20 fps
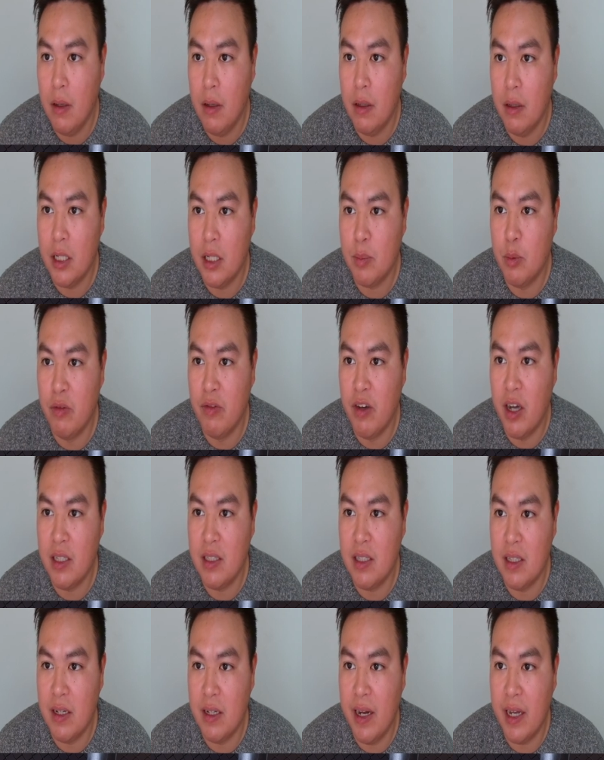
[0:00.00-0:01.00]
Let's move on
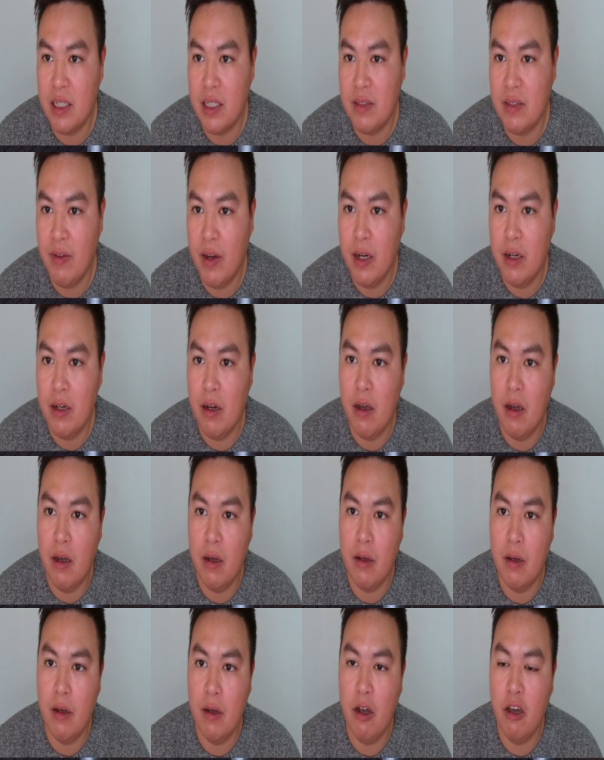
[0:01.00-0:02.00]
to the next fight
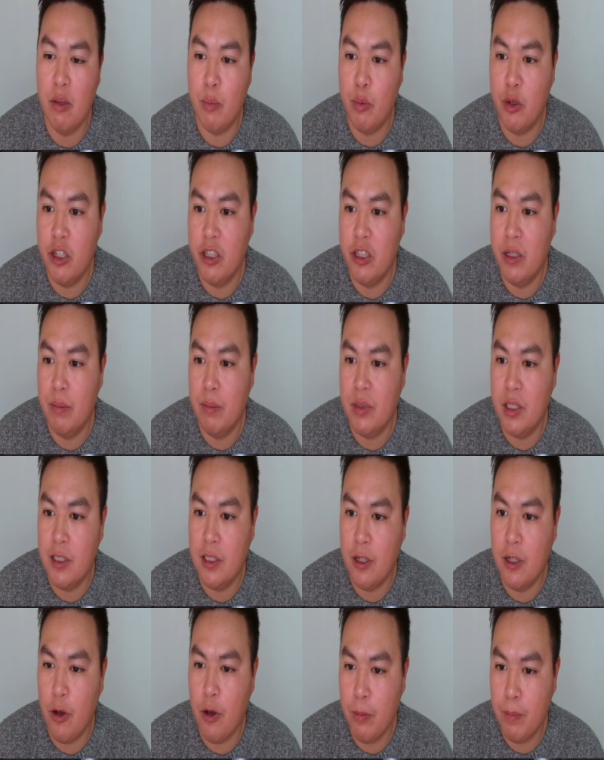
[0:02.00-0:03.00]
on the prelims.
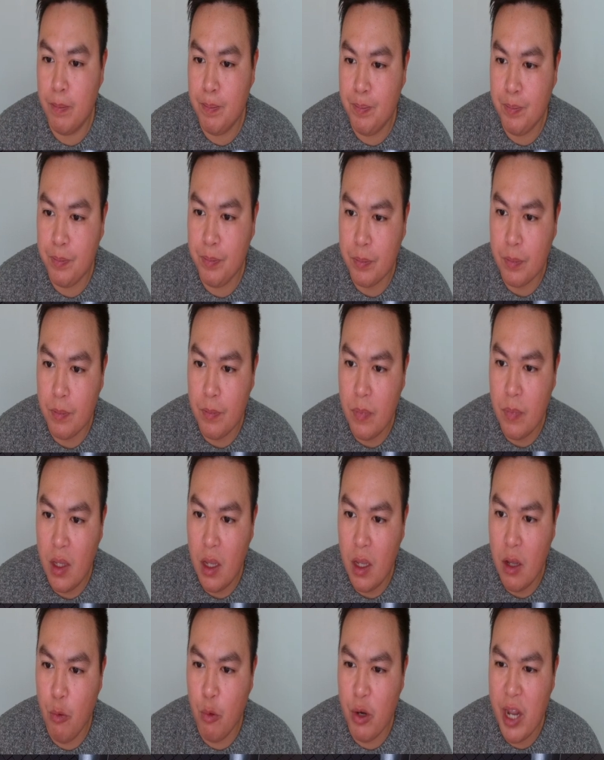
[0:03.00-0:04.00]
So
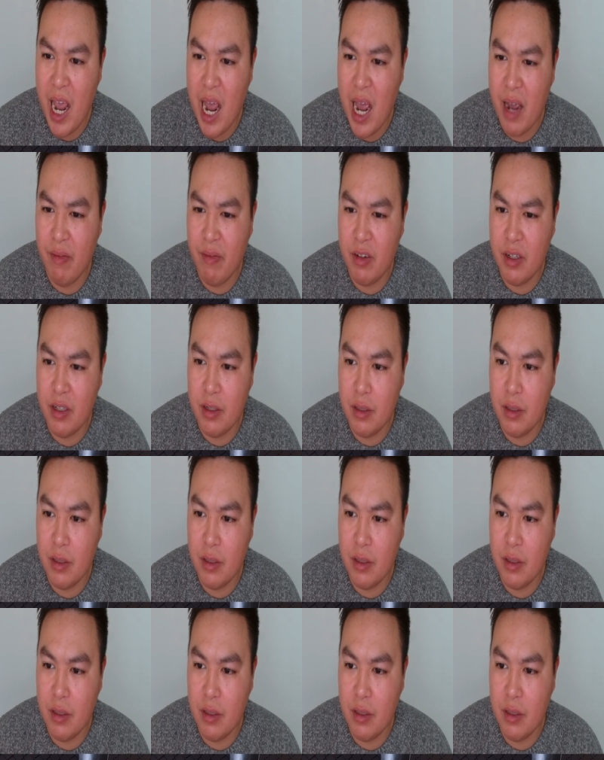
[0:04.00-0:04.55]
we have